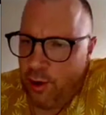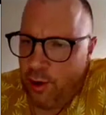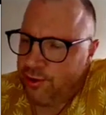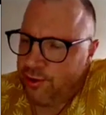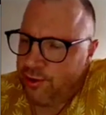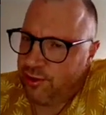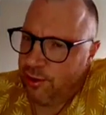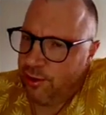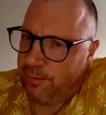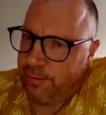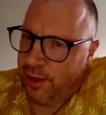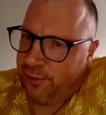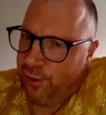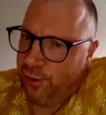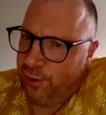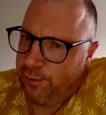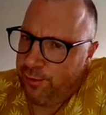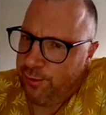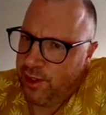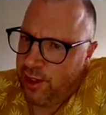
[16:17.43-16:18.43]
Now, how is the
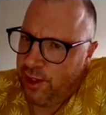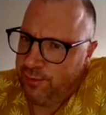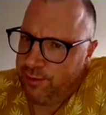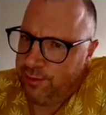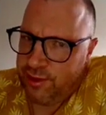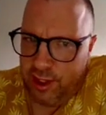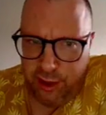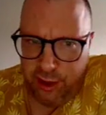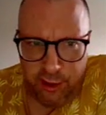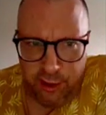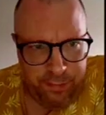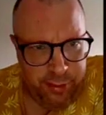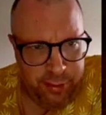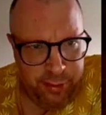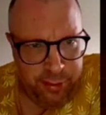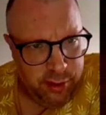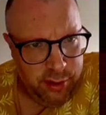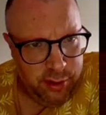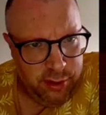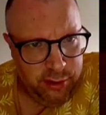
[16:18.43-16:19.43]
platform team set up?